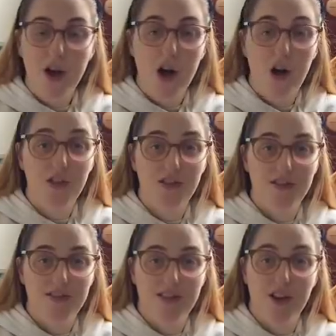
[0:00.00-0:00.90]
On
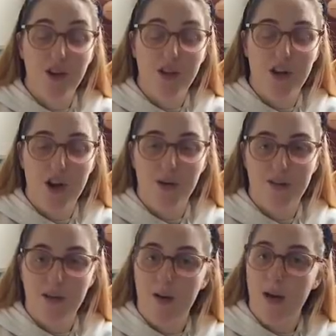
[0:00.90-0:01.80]
another note
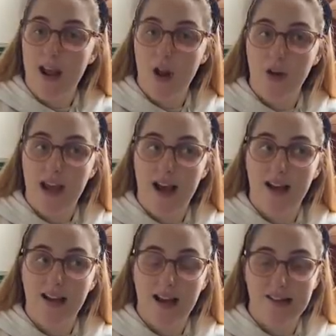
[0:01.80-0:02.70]
as well, I only
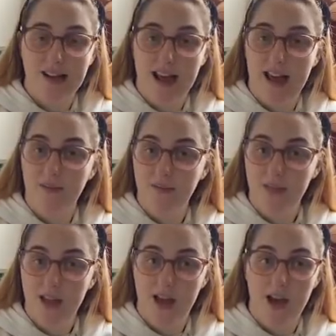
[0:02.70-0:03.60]
had gas and air
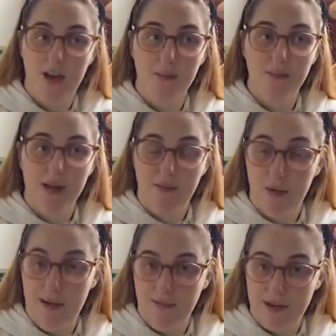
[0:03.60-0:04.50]
I
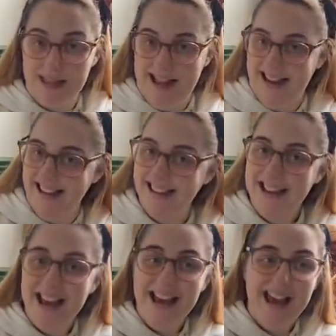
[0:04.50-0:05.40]
felt everything.
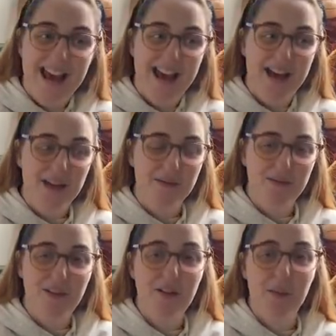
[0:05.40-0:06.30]

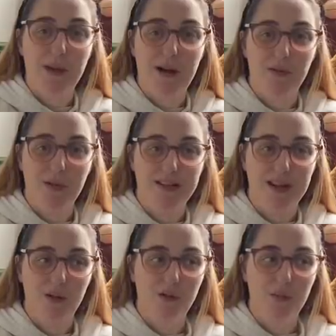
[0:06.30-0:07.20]
Very proud of
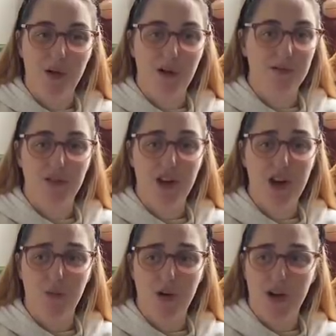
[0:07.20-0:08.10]
myself, but you
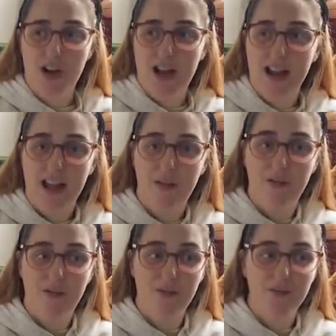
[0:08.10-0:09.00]
know what, like,
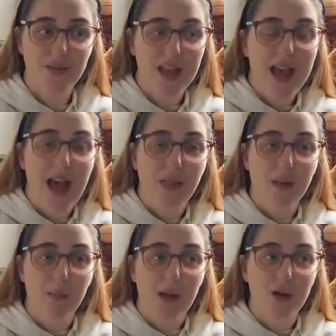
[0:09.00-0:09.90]
if I
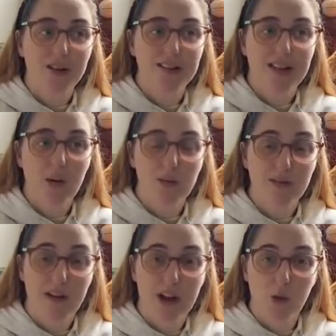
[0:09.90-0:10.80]
think because it was
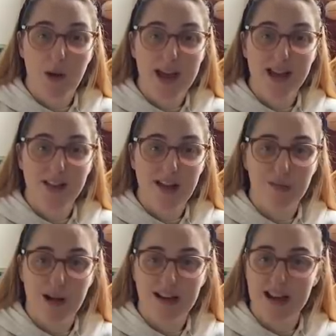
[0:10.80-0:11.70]
very quick, that's
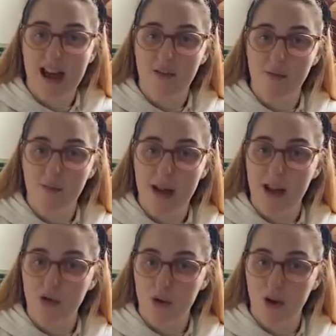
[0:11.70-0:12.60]
why I didn't have many
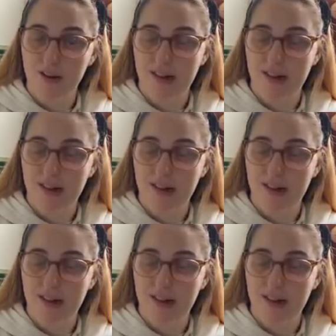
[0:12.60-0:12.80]
drugs.